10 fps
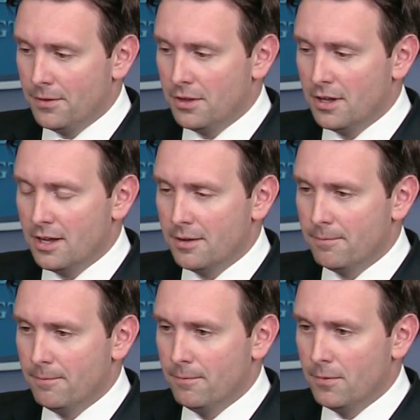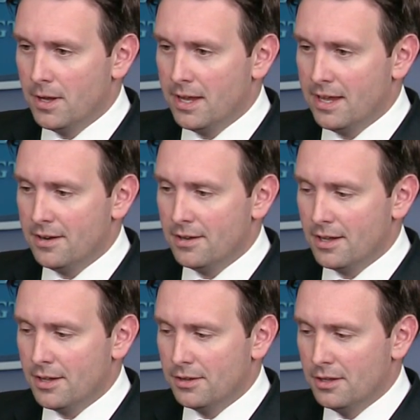the
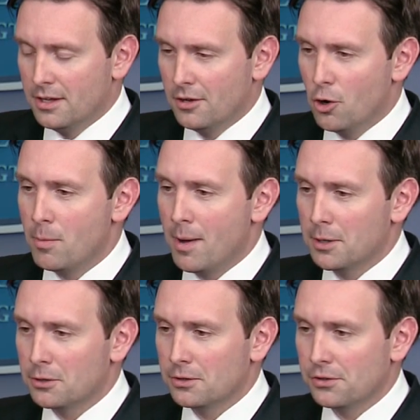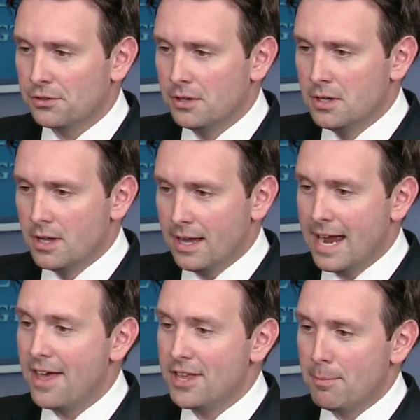Obama girls
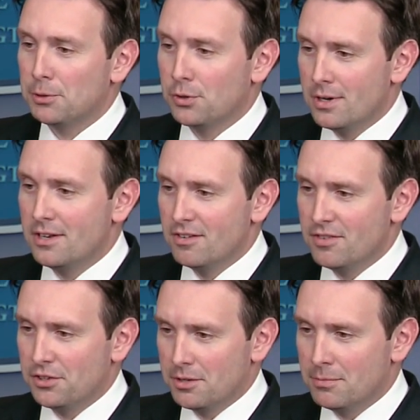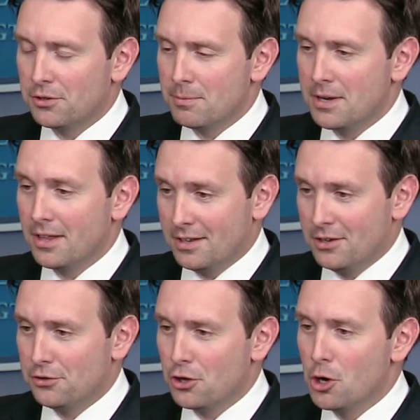had the opportunity to visit Mr. Mandela in
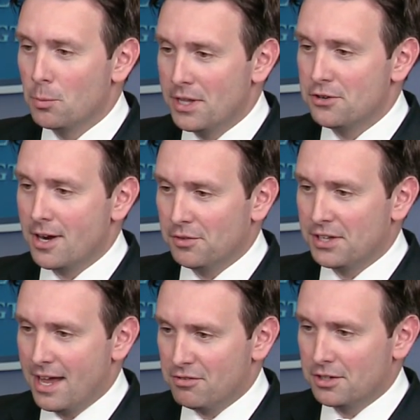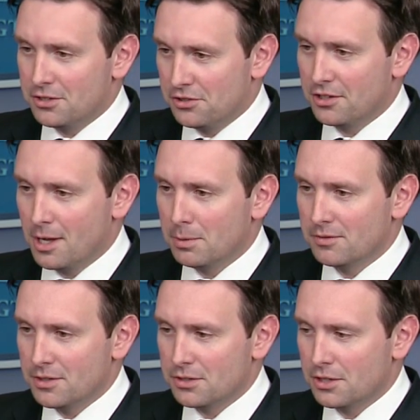his home when they traveled to Africa just a couple
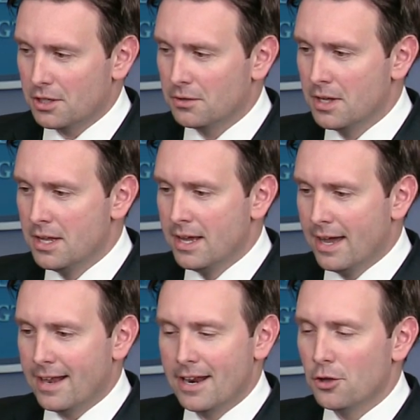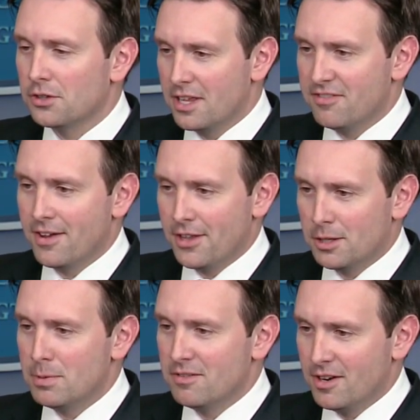of years ago, and I know that they found that
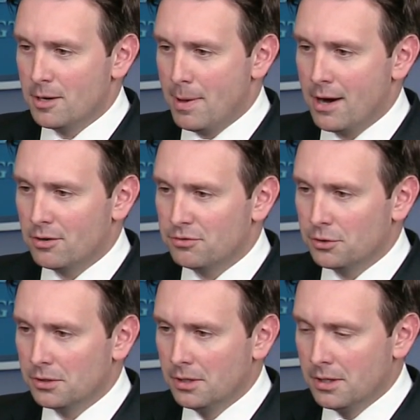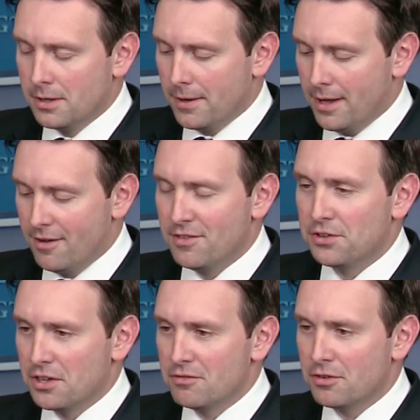to be a very powerful
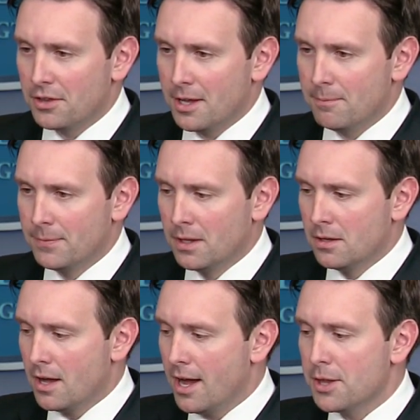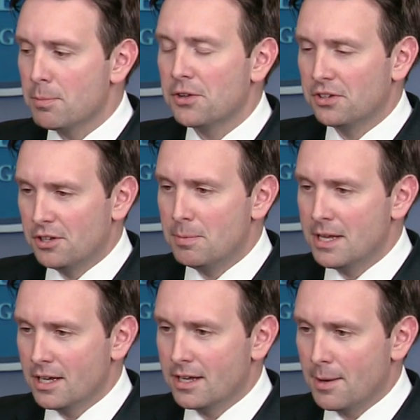visit for them. The president is
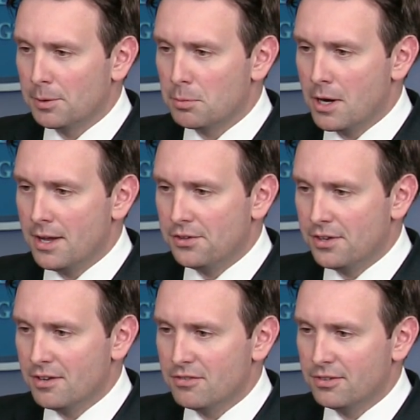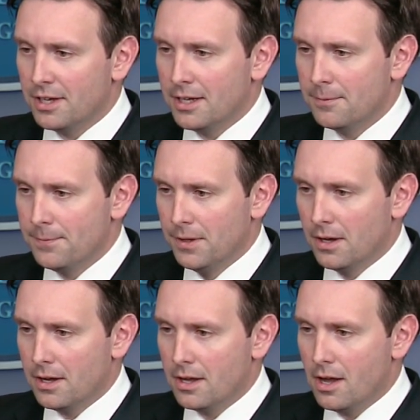being kept apprised of
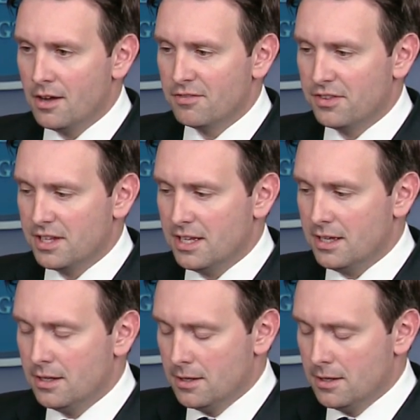the